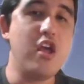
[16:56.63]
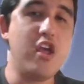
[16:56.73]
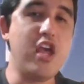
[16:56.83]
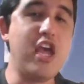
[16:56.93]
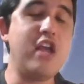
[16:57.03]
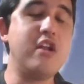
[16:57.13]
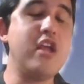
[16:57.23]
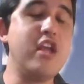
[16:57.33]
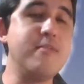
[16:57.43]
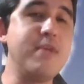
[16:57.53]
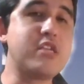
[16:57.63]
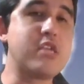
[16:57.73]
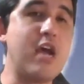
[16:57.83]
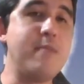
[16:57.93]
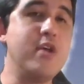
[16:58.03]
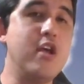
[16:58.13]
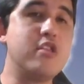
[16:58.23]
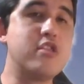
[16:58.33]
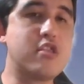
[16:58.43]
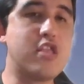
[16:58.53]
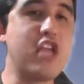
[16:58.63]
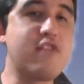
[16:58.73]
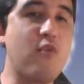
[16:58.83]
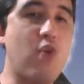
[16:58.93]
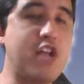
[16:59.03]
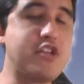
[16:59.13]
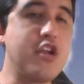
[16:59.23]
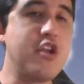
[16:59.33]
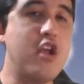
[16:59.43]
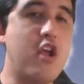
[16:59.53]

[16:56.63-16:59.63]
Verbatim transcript: And in the meantime, thanks for watching.